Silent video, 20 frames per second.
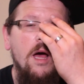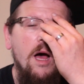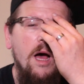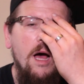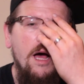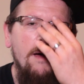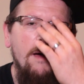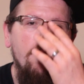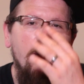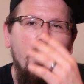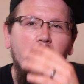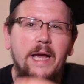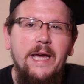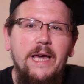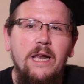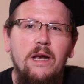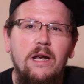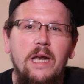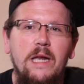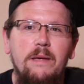I
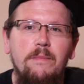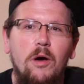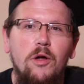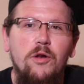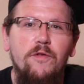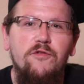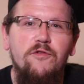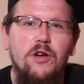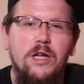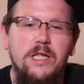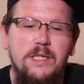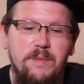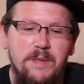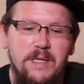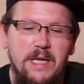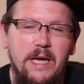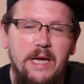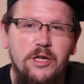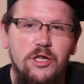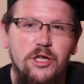get on any mode of
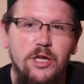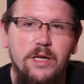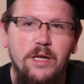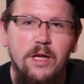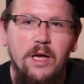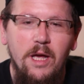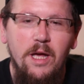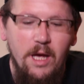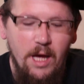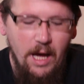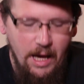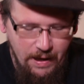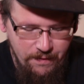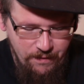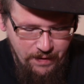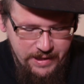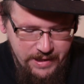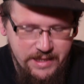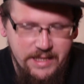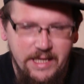transportation
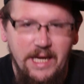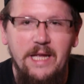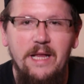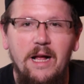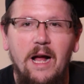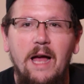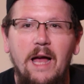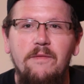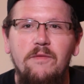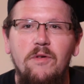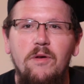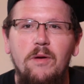and they see that I have